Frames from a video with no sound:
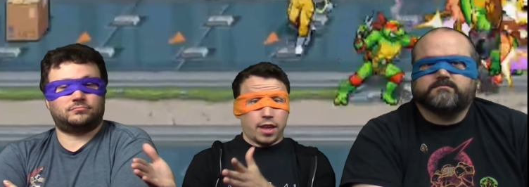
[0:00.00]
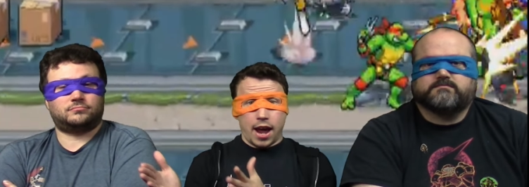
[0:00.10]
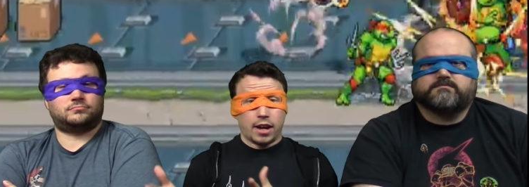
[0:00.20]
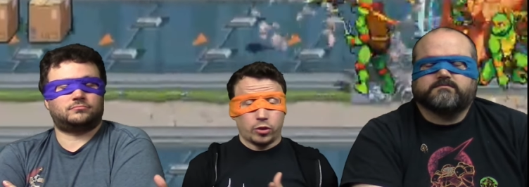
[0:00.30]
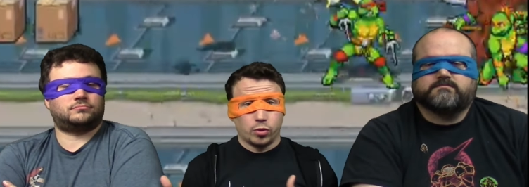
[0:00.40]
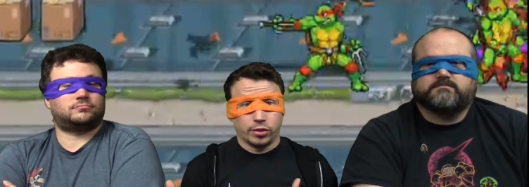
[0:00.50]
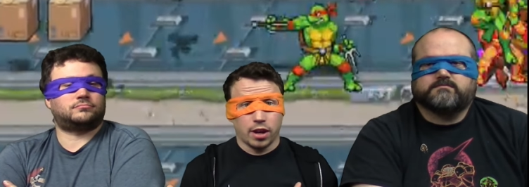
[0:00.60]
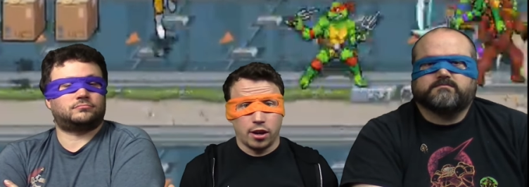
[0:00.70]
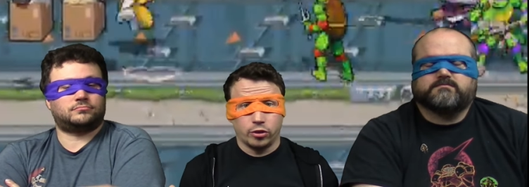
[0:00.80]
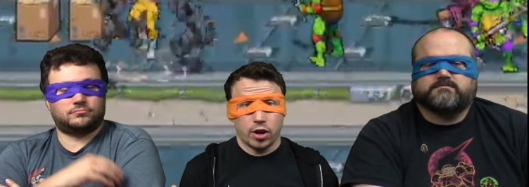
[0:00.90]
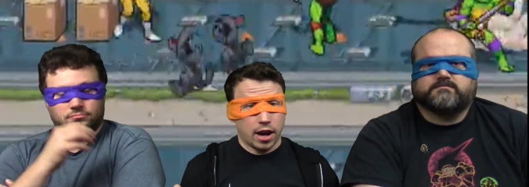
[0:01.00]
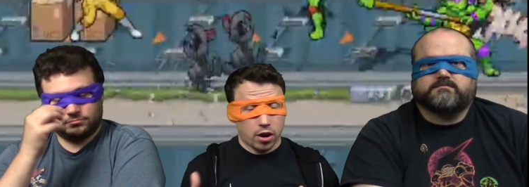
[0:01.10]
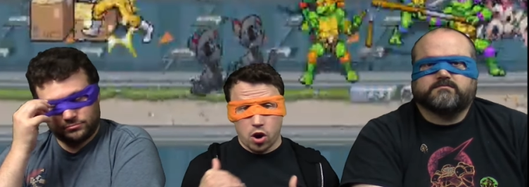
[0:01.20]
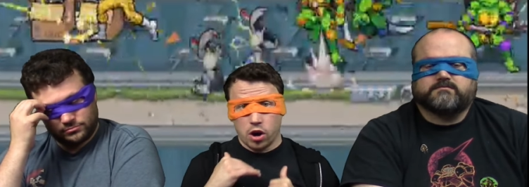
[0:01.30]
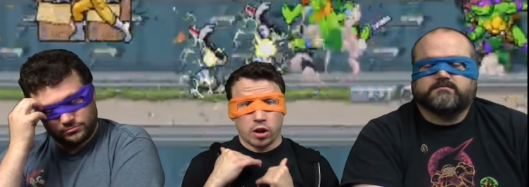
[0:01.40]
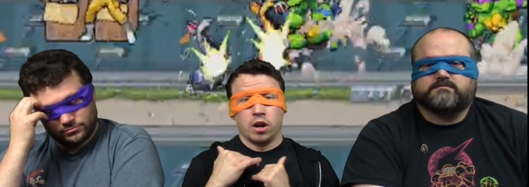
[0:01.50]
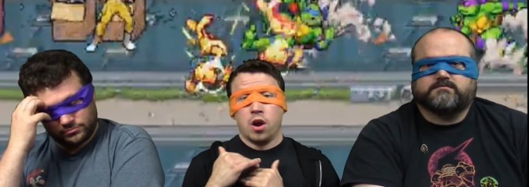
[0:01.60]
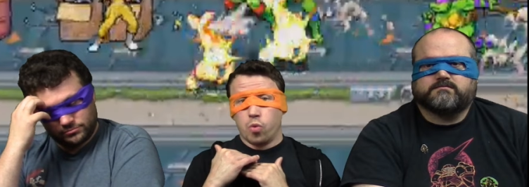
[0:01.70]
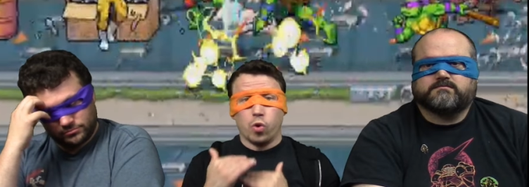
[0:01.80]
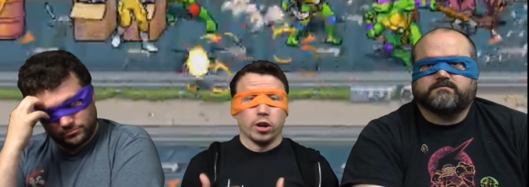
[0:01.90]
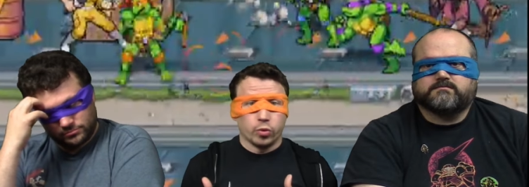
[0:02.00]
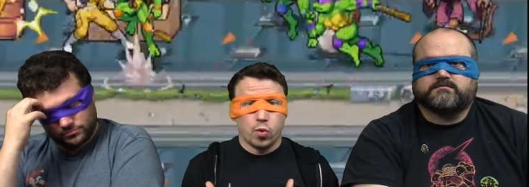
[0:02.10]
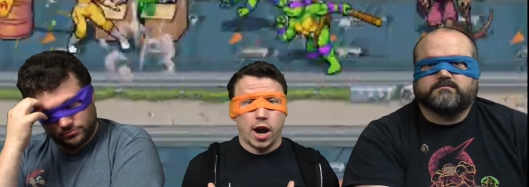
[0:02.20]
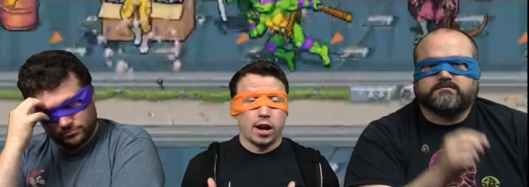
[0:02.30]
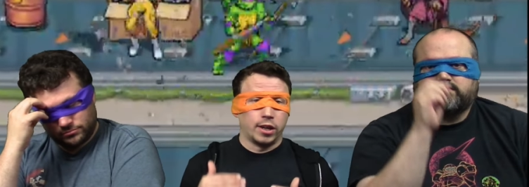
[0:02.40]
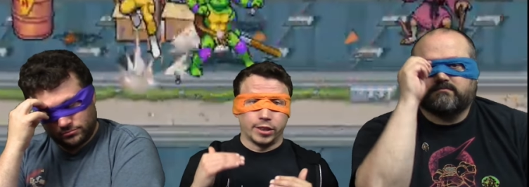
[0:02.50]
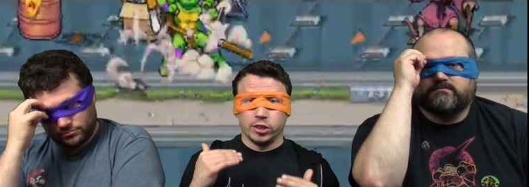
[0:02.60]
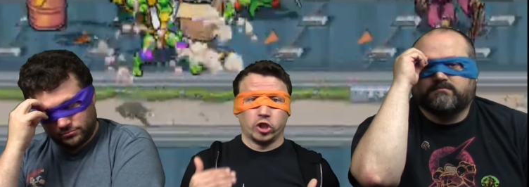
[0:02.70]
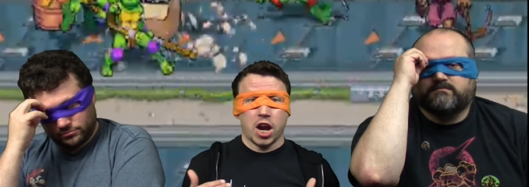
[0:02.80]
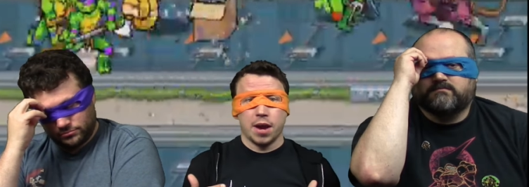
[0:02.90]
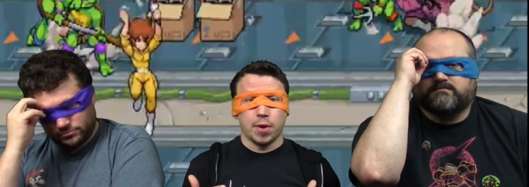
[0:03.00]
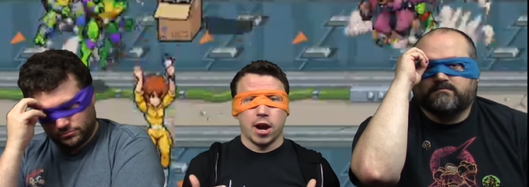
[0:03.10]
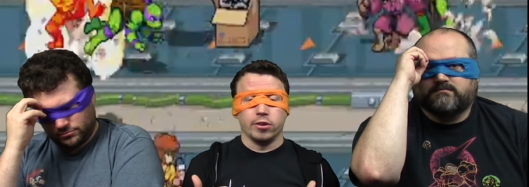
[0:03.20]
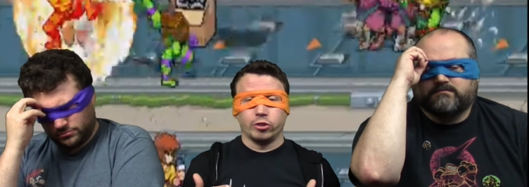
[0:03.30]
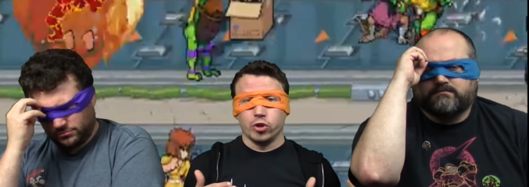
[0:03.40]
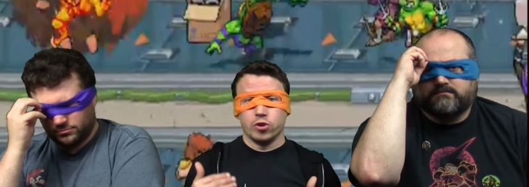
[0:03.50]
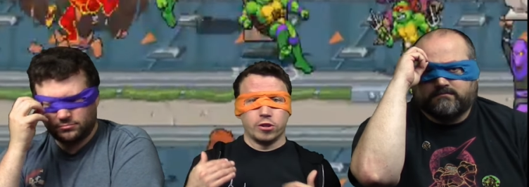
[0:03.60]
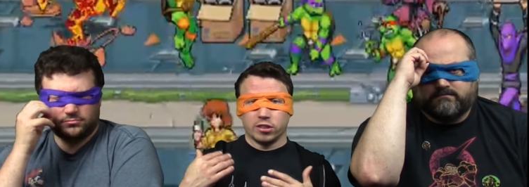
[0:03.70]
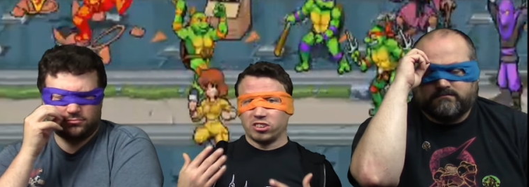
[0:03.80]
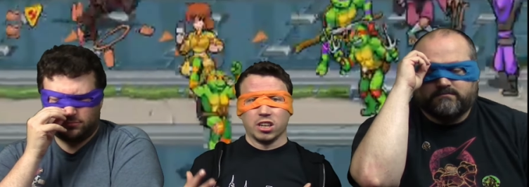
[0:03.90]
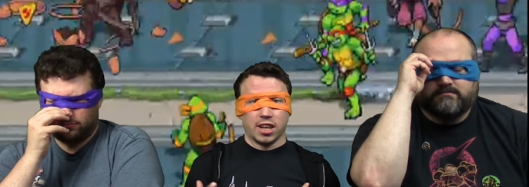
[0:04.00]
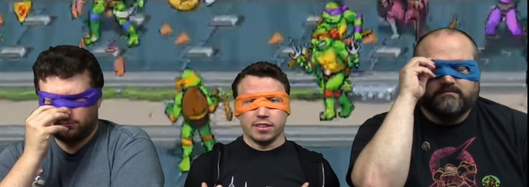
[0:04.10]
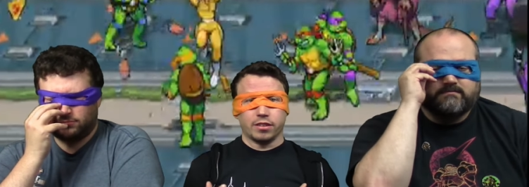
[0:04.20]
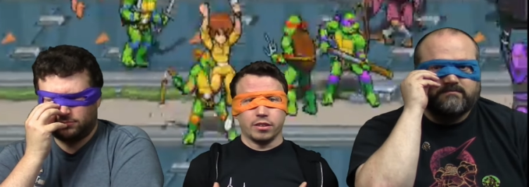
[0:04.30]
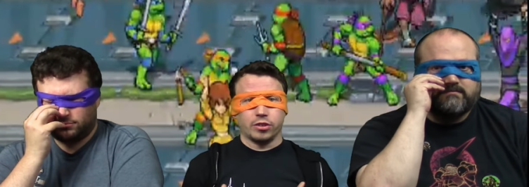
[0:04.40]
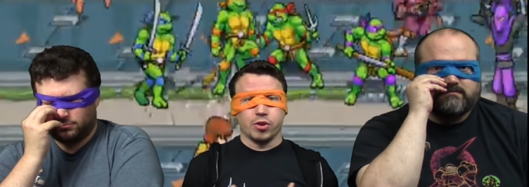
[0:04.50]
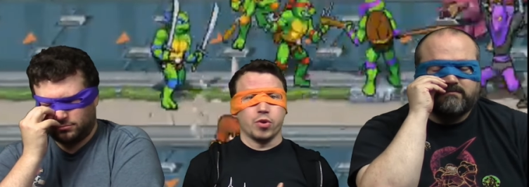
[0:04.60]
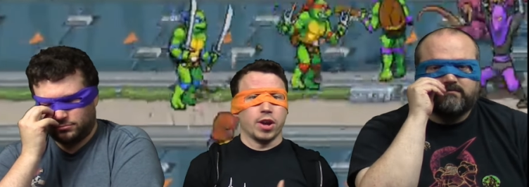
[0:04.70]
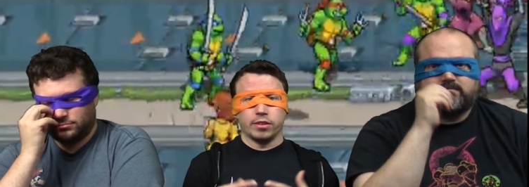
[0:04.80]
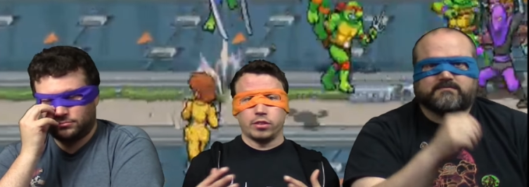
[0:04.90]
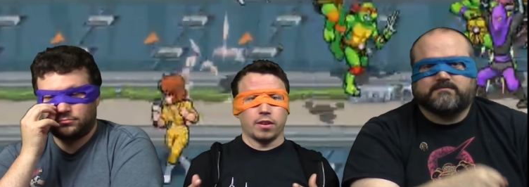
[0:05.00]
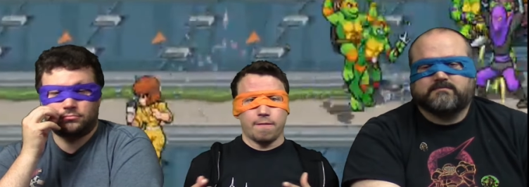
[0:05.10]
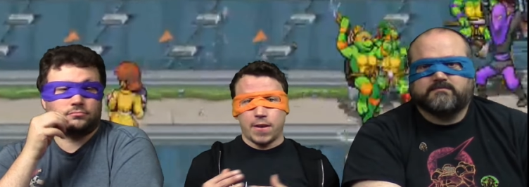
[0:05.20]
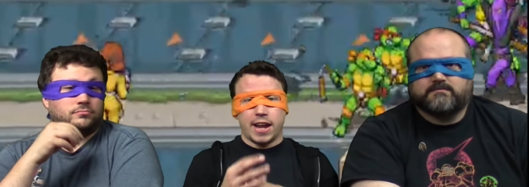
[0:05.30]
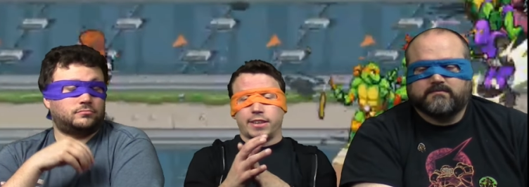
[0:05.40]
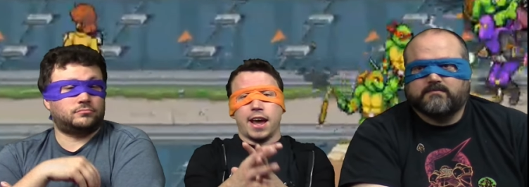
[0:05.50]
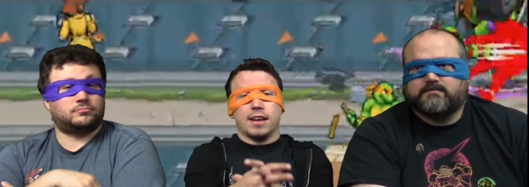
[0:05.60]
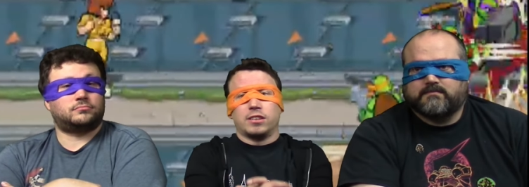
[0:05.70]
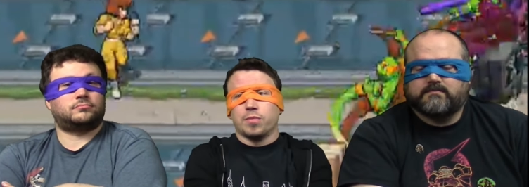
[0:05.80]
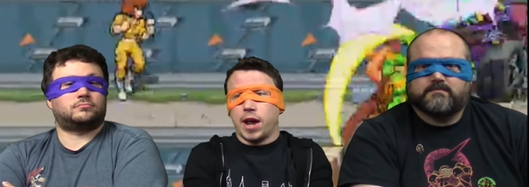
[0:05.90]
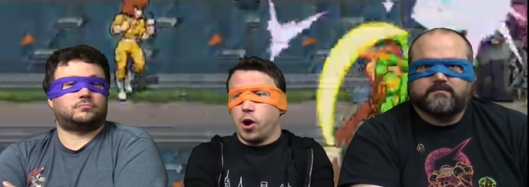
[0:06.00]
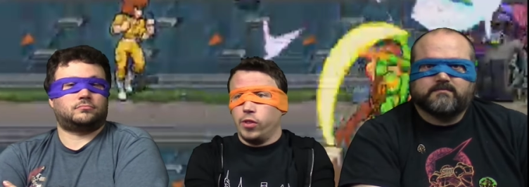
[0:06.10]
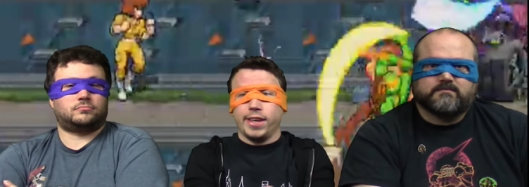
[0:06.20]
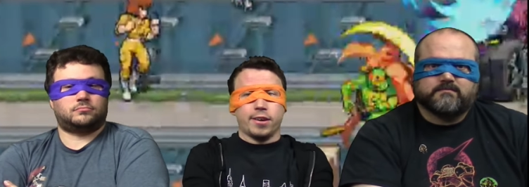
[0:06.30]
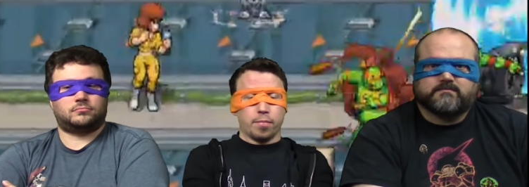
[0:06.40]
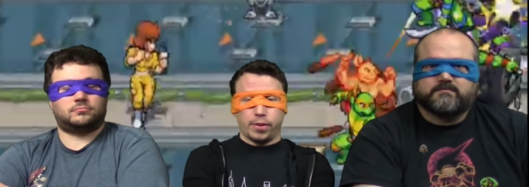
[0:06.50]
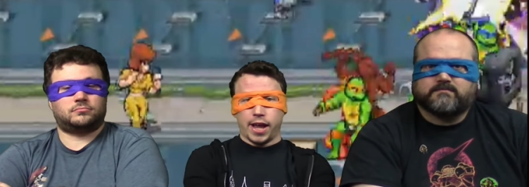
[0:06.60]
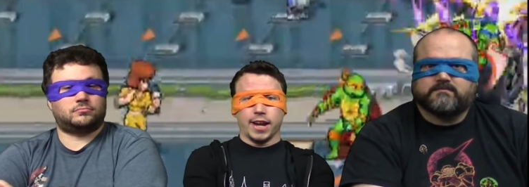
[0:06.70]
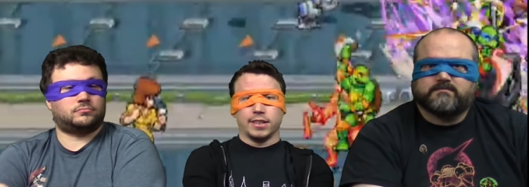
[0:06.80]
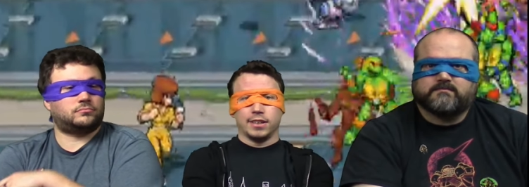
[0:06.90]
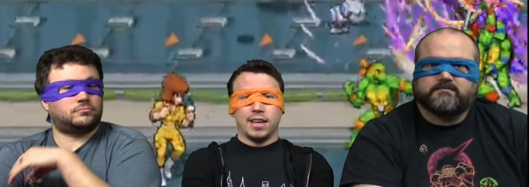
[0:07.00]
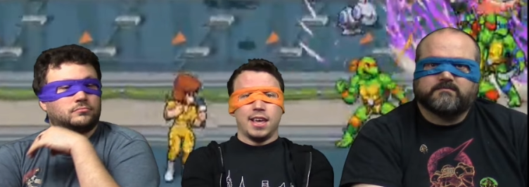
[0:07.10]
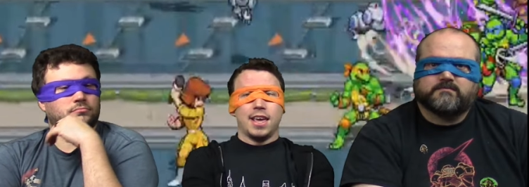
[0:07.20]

Speaker 1: the actual soundtrack are worthwhile to jam out to just to listen to. It's fantastic. My only complaint